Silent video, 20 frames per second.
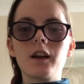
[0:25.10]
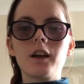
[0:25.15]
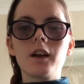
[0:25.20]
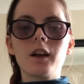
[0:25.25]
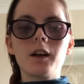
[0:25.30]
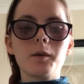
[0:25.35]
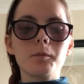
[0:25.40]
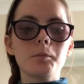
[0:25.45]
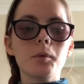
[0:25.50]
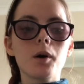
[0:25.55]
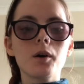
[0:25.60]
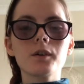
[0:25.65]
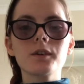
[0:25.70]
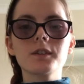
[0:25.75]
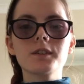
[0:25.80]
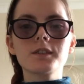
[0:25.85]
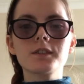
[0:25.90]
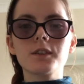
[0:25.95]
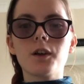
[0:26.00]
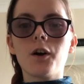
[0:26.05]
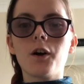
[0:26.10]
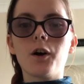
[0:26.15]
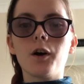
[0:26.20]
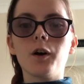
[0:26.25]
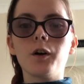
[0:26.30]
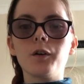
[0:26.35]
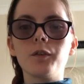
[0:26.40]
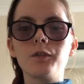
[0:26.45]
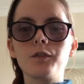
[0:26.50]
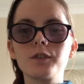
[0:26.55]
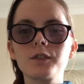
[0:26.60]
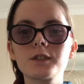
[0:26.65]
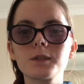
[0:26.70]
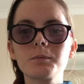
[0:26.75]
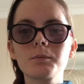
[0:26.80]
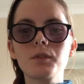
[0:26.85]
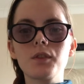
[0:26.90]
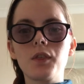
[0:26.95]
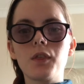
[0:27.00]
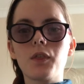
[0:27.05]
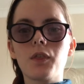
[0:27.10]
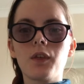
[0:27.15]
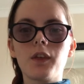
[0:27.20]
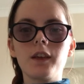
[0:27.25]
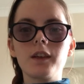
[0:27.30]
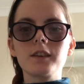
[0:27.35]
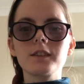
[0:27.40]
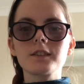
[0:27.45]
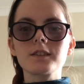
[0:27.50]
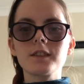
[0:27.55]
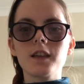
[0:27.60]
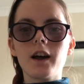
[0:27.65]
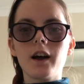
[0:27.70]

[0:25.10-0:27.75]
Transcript: a box of some of the things that